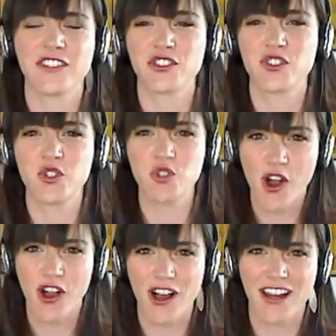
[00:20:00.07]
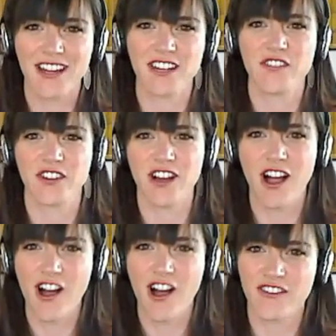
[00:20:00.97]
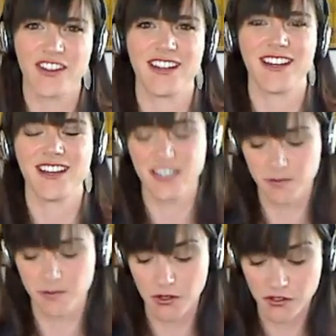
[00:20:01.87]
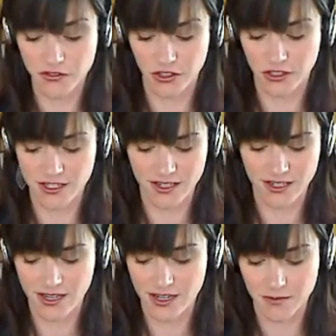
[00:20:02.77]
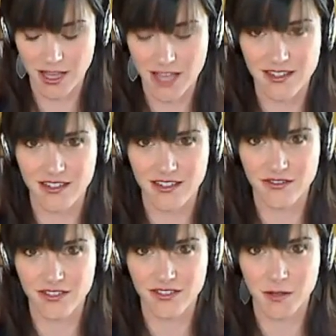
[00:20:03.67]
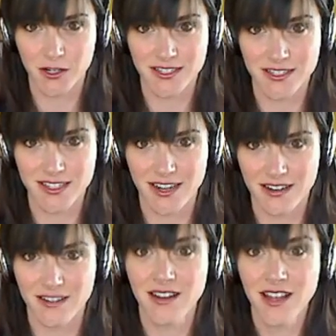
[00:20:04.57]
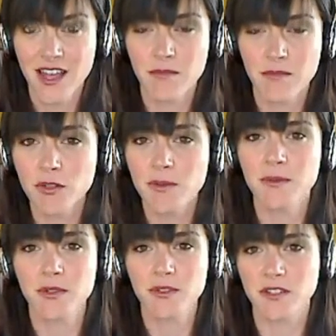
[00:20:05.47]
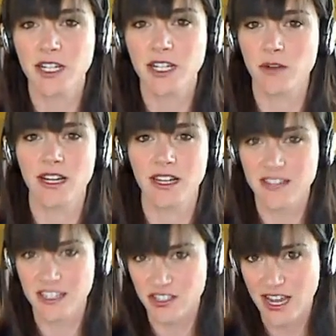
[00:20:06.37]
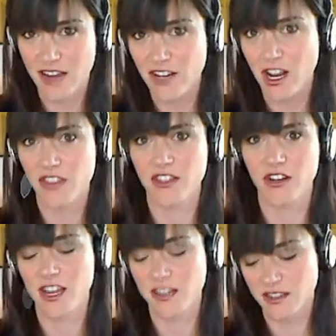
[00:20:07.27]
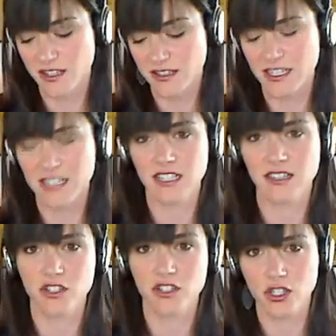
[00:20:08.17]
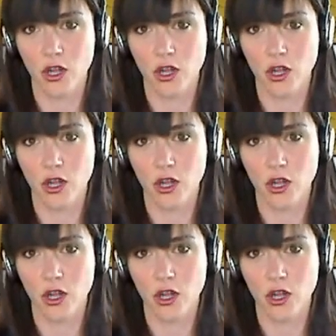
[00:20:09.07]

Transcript: strong and you feel yeah. confident and it's beautiful and and I'm glad that you've experienced that and most people who don't like working, I think, just haven't got there yet, and I think they need to get. There I think slower. that